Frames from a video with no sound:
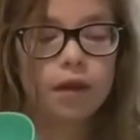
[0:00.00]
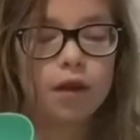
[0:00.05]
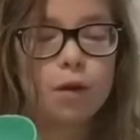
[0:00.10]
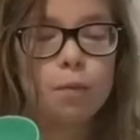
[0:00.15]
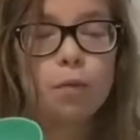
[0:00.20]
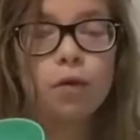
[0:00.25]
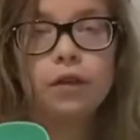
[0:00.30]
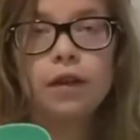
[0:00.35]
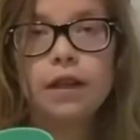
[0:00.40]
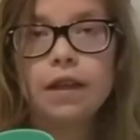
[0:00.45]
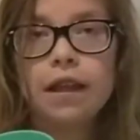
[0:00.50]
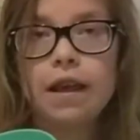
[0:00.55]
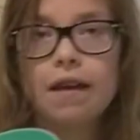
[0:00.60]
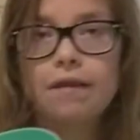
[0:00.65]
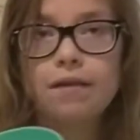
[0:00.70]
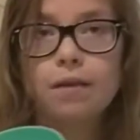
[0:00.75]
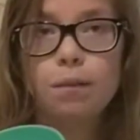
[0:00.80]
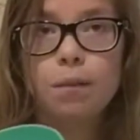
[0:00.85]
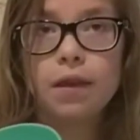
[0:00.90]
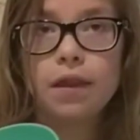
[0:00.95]
your bowl doesn't
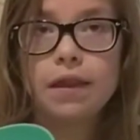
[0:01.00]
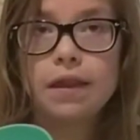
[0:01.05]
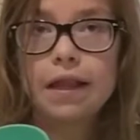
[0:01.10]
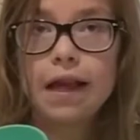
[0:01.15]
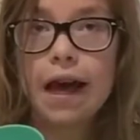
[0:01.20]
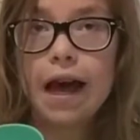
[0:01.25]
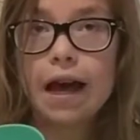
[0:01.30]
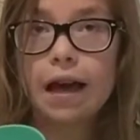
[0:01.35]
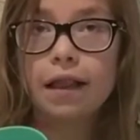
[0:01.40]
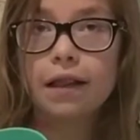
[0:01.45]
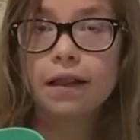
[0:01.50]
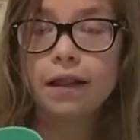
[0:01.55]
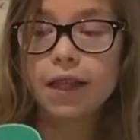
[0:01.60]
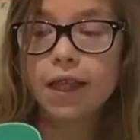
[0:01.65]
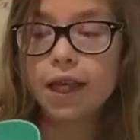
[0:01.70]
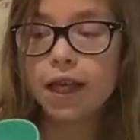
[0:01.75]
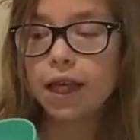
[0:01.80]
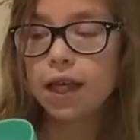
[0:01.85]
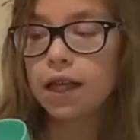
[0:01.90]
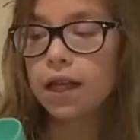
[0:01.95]
have to be that
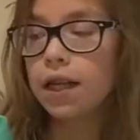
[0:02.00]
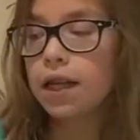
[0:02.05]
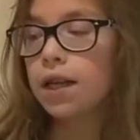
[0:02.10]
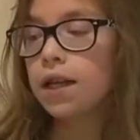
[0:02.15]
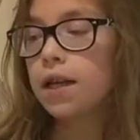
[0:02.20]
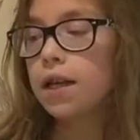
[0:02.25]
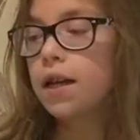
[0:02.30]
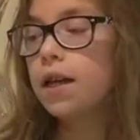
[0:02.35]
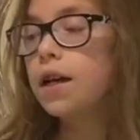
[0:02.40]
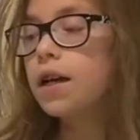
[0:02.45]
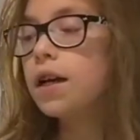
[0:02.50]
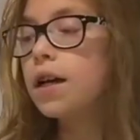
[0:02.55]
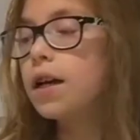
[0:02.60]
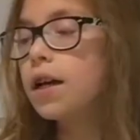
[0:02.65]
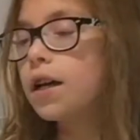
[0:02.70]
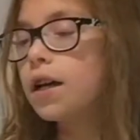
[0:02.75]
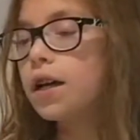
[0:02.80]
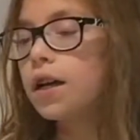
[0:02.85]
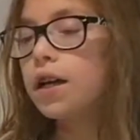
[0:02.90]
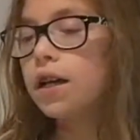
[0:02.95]
clean.
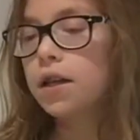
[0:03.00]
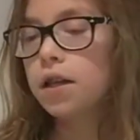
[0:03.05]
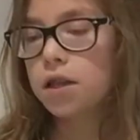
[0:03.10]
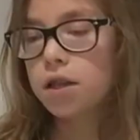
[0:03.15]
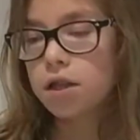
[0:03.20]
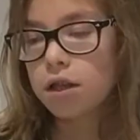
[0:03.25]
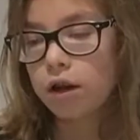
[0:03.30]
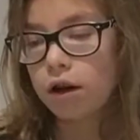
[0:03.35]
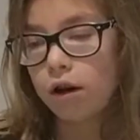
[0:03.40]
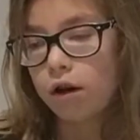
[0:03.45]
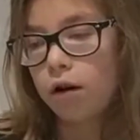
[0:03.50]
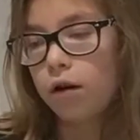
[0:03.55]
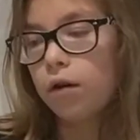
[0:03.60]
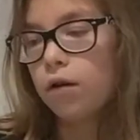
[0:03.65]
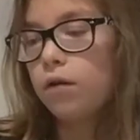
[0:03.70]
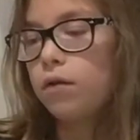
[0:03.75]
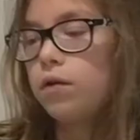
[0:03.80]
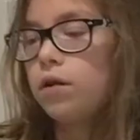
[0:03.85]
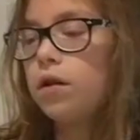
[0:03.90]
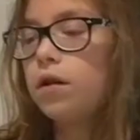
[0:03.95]

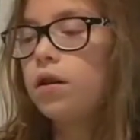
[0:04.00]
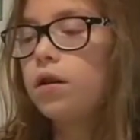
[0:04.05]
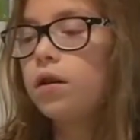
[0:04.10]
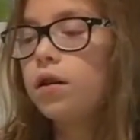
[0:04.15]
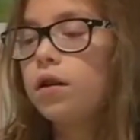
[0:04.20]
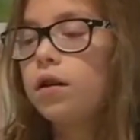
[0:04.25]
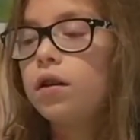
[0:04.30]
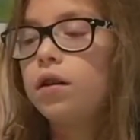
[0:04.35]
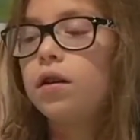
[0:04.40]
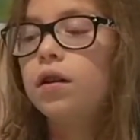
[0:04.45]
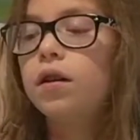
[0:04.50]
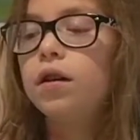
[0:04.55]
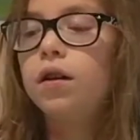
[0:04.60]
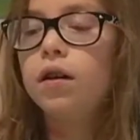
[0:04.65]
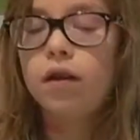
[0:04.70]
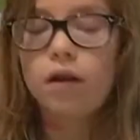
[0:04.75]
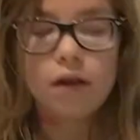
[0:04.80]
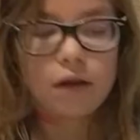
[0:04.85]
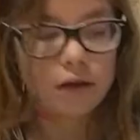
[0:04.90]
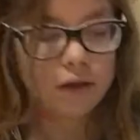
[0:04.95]
So
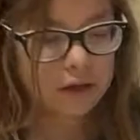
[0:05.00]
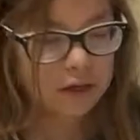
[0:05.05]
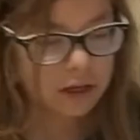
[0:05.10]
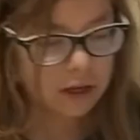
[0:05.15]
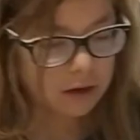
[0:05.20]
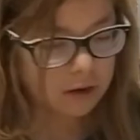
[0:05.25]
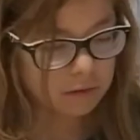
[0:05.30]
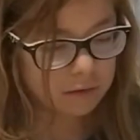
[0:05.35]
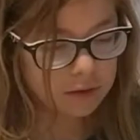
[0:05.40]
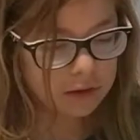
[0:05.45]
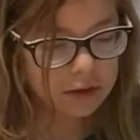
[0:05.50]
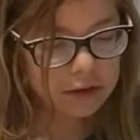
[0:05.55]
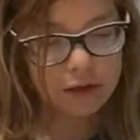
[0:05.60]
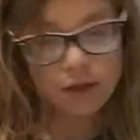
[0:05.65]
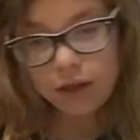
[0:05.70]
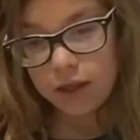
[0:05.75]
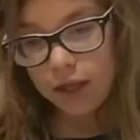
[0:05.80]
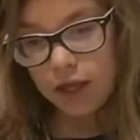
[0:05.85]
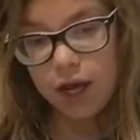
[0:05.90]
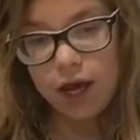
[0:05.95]
now this
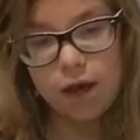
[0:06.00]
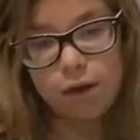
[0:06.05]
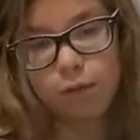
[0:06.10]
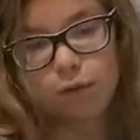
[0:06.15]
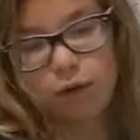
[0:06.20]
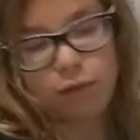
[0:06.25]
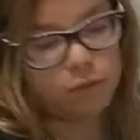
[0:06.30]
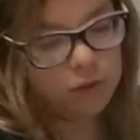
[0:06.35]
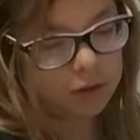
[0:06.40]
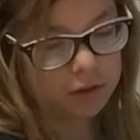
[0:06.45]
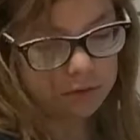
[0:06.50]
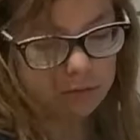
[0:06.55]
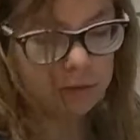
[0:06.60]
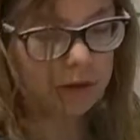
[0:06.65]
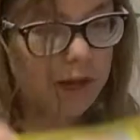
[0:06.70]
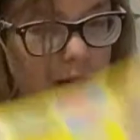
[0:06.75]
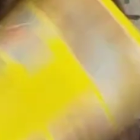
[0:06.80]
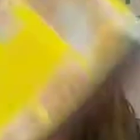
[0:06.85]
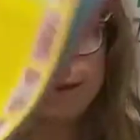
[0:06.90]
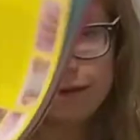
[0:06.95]
is slime. What do we do
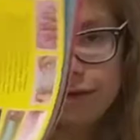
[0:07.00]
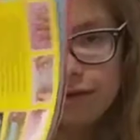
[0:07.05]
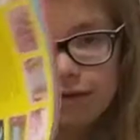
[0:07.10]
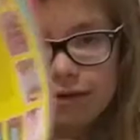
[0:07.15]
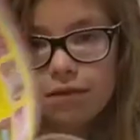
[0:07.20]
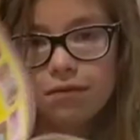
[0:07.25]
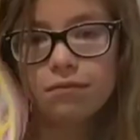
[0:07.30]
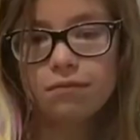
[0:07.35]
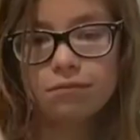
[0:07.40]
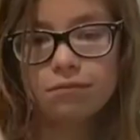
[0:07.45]
next?